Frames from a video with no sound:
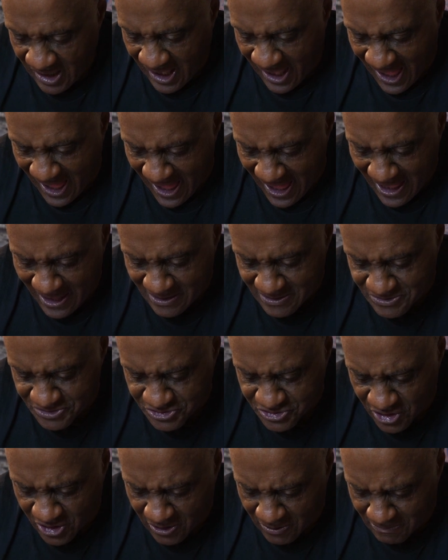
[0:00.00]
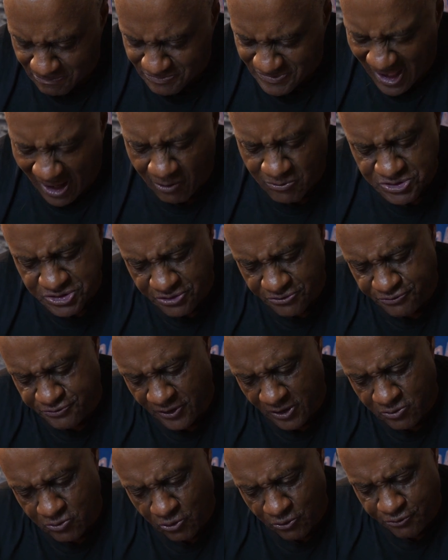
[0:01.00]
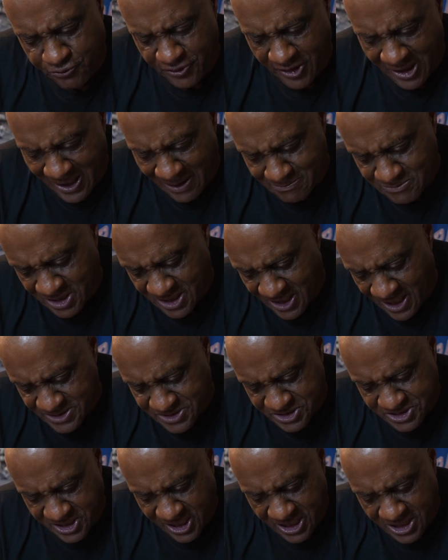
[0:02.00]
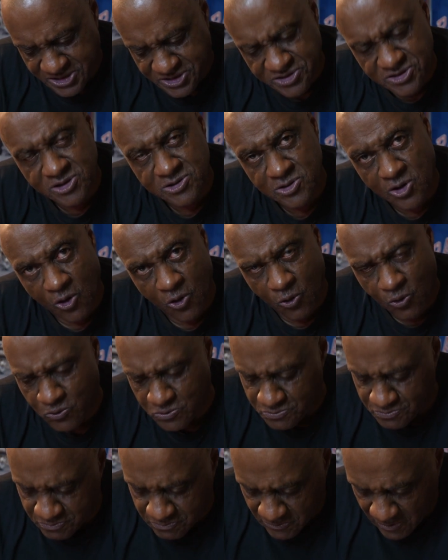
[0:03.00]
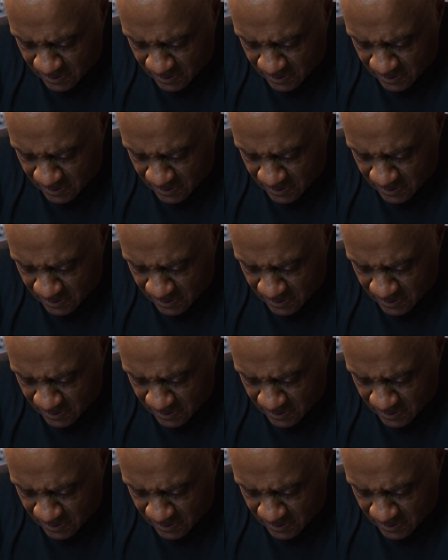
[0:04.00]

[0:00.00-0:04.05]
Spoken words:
And that was the Federal Family Education Loan